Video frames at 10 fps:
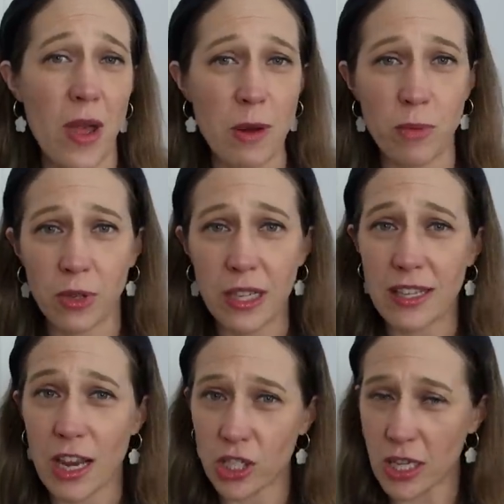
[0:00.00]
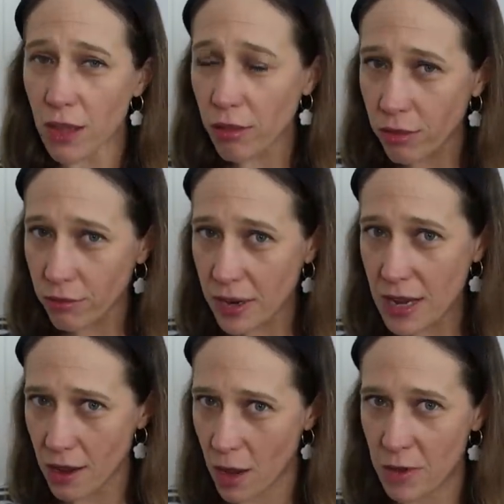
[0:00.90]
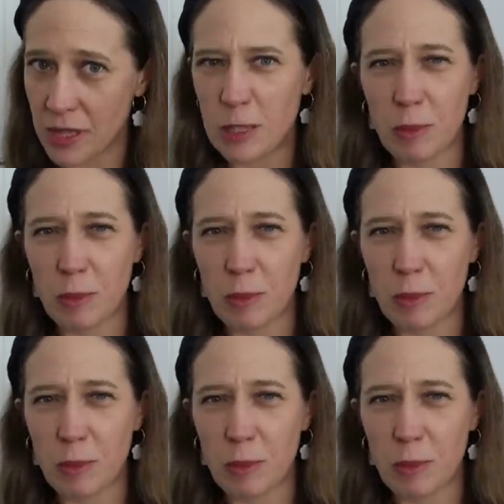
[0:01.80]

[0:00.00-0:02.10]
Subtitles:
April is actually three garments